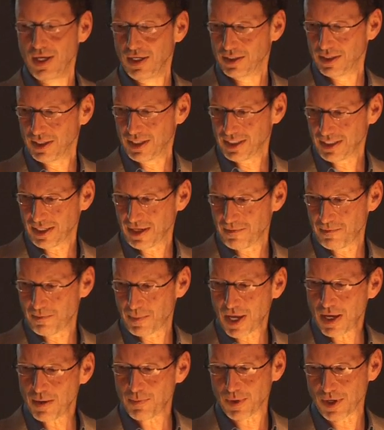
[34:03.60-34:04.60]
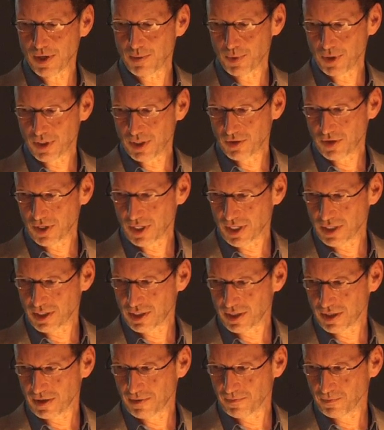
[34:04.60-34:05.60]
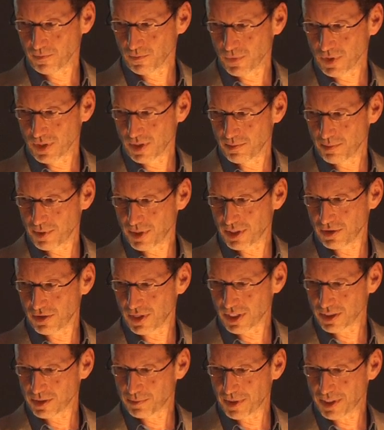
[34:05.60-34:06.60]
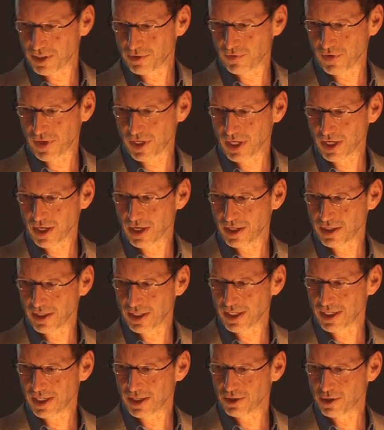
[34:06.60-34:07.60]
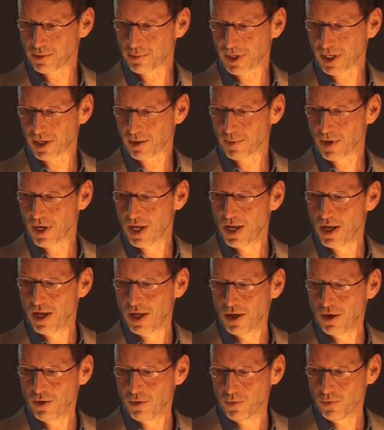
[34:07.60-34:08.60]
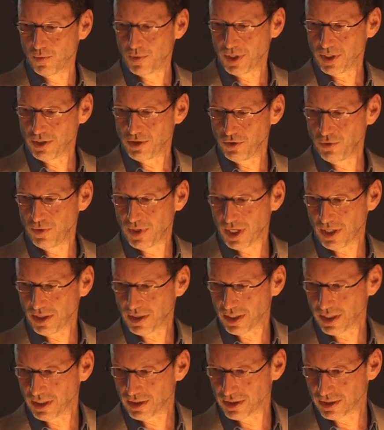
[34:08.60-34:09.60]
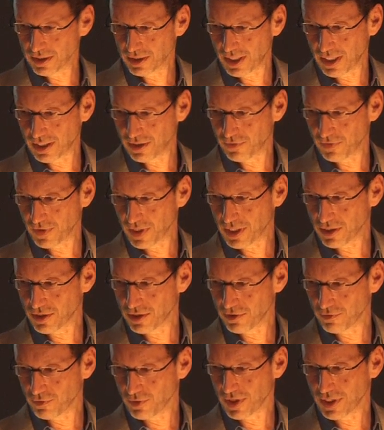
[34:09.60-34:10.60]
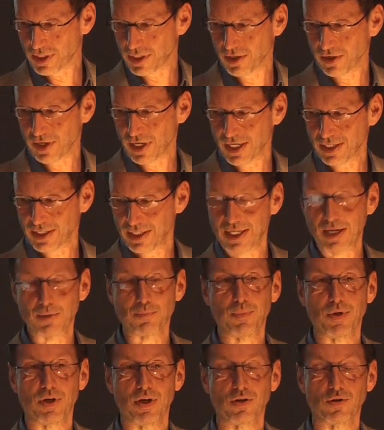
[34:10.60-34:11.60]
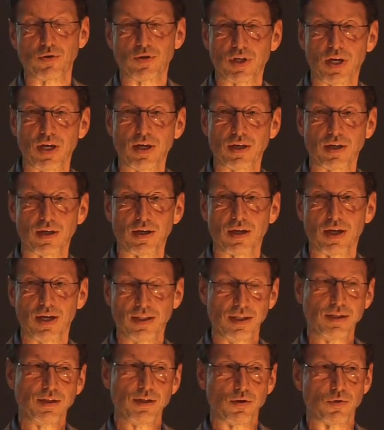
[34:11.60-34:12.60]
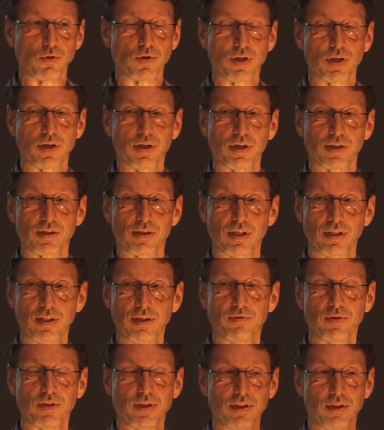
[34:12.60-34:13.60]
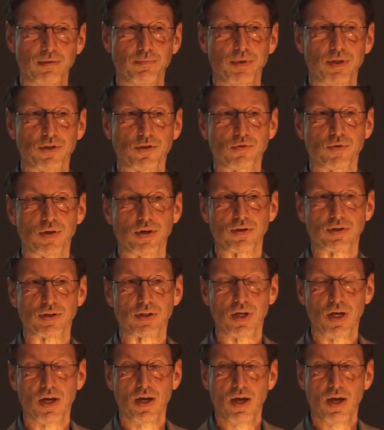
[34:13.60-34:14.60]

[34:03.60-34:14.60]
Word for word: So they say maybe, but they're not, um, but they're not specifying it. And then down at the bottom, we do not think this classification of criteria has yet been undertaken, and they don't, because they leave it to the administrators.